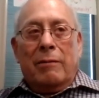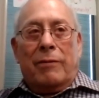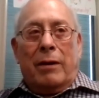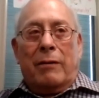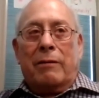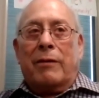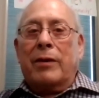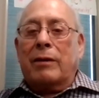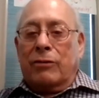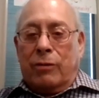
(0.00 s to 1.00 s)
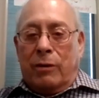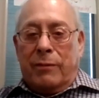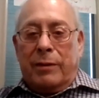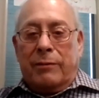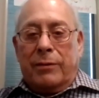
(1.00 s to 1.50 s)
very, very
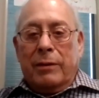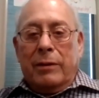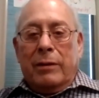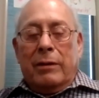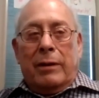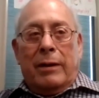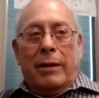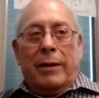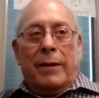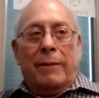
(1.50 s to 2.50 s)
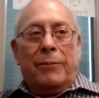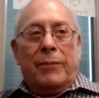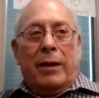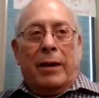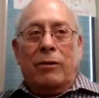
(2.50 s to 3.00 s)
conservative.
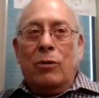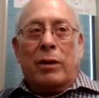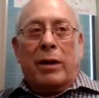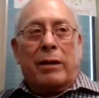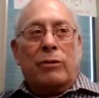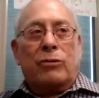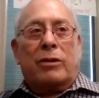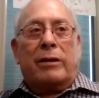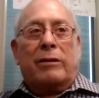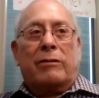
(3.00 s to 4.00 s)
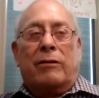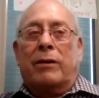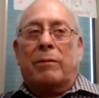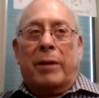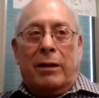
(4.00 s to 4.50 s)
I knew a lot of those kids. I
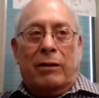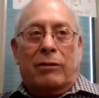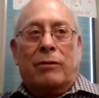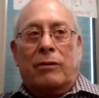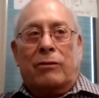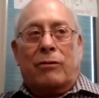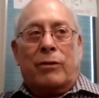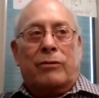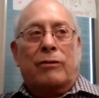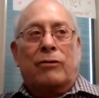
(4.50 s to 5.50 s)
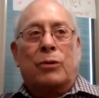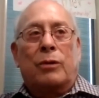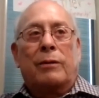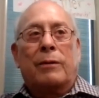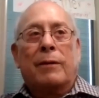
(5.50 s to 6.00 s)
sent my kids to this Christian
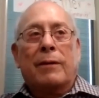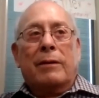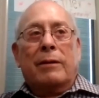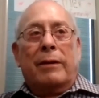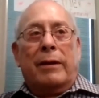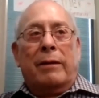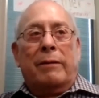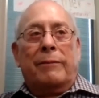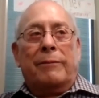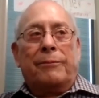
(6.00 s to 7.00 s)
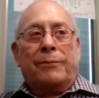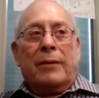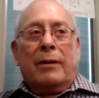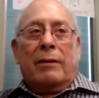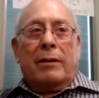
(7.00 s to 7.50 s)
school.
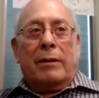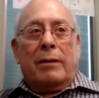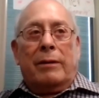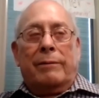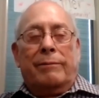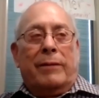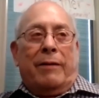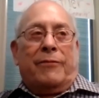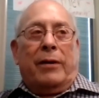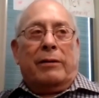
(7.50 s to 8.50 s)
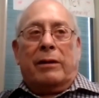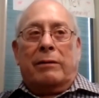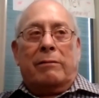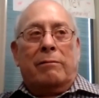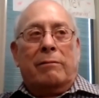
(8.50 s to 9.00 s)
I felt
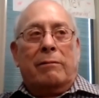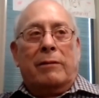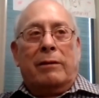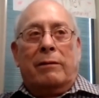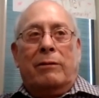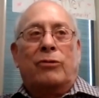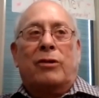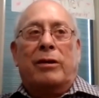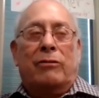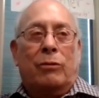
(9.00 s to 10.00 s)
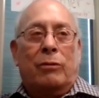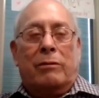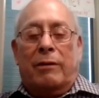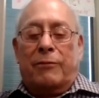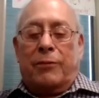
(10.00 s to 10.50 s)
that those kids who
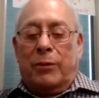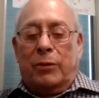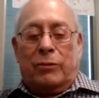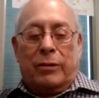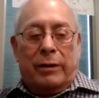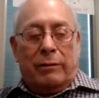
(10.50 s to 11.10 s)
come from those